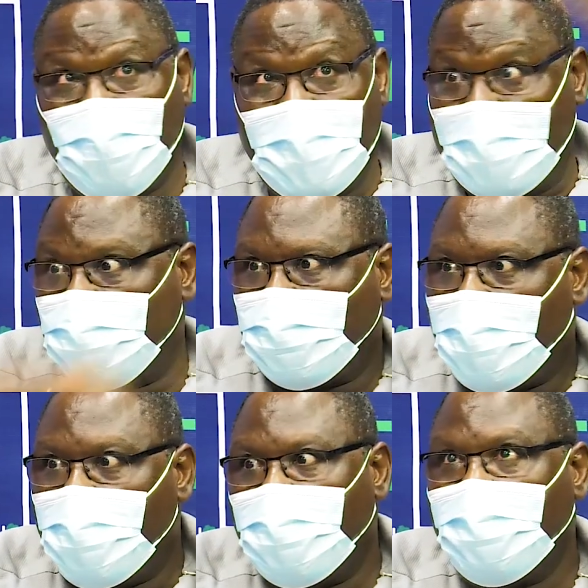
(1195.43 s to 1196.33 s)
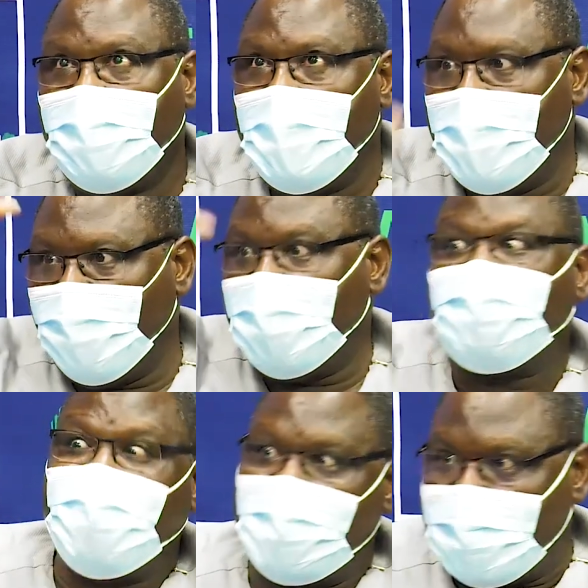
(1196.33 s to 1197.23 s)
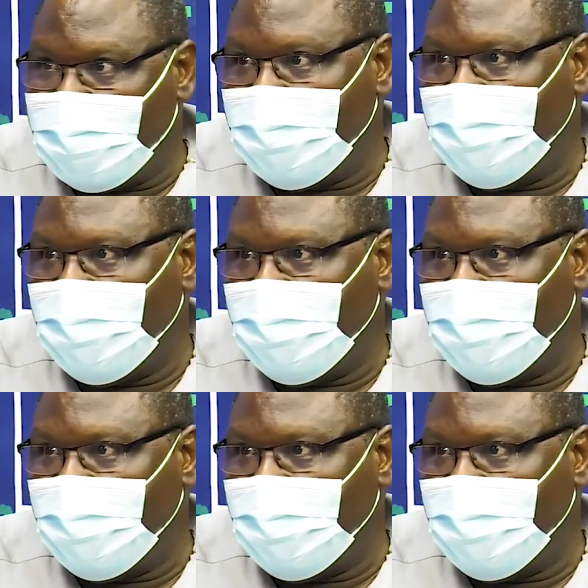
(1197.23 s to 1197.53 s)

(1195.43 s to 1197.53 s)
throughout all the spheres,